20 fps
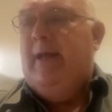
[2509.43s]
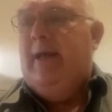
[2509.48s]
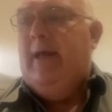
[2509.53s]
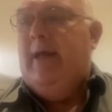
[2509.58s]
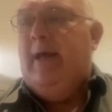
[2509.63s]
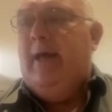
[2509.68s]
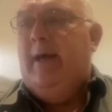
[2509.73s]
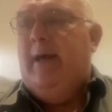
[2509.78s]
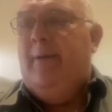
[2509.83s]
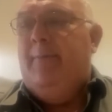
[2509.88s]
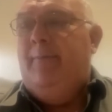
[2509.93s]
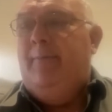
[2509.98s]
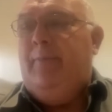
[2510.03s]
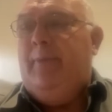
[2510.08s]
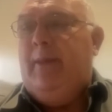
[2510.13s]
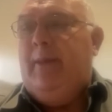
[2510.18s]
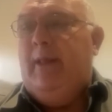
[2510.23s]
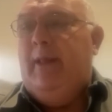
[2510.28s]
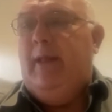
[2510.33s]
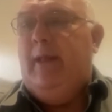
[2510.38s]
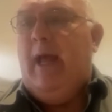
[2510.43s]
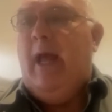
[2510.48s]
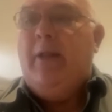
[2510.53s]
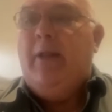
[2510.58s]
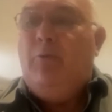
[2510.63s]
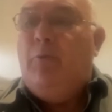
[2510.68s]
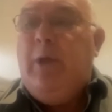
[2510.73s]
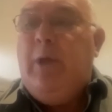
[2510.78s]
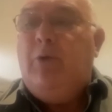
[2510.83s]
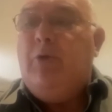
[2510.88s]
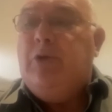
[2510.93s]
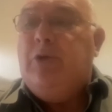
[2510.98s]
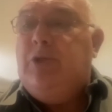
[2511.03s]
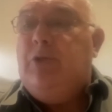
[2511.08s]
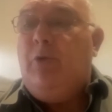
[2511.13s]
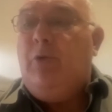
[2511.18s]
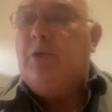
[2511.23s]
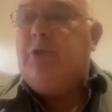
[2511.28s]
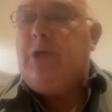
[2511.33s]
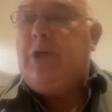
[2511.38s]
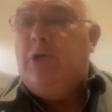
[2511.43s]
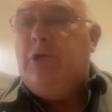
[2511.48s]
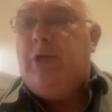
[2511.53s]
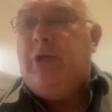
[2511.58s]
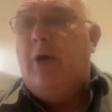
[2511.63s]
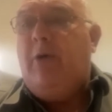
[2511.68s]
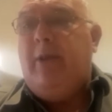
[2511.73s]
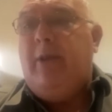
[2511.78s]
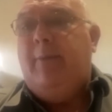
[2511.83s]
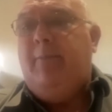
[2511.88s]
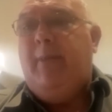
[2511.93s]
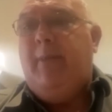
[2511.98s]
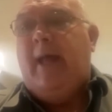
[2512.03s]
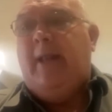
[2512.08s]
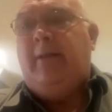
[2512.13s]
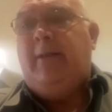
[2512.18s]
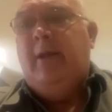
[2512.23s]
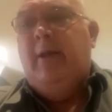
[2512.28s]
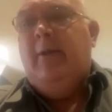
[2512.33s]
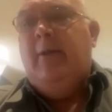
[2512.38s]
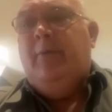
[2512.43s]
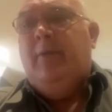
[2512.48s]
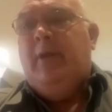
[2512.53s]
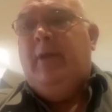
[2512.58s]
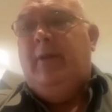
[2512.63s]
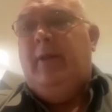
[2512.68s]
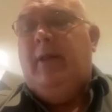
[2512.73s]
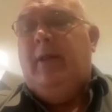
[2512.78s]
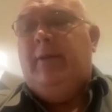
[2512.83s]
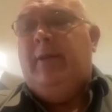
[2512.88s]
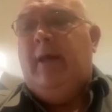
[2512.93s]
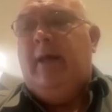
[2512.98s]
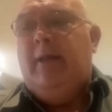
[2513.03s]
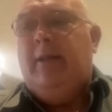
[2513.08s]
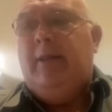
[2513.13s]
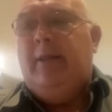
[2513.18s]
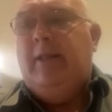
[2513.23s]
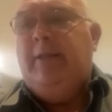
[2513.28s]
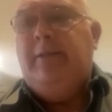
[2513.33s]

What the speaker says: And we could also show them that the